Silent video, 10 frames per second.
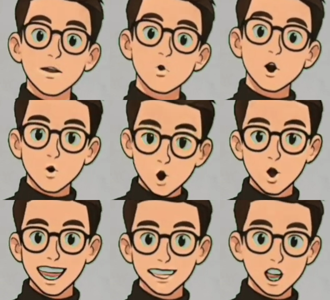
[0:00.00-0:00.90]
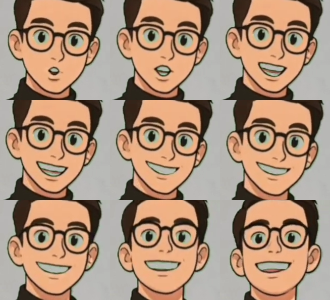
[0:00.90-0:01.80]
whose molecules are closer
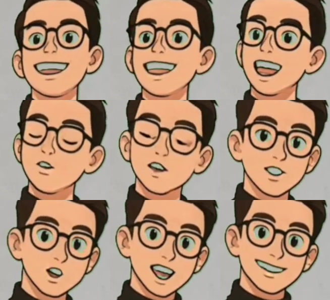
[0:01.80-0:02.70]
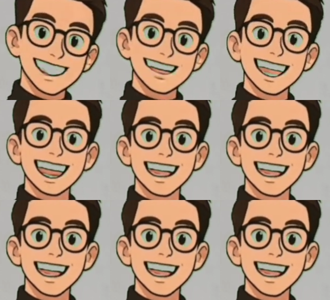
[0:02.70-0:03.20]
together, more dense.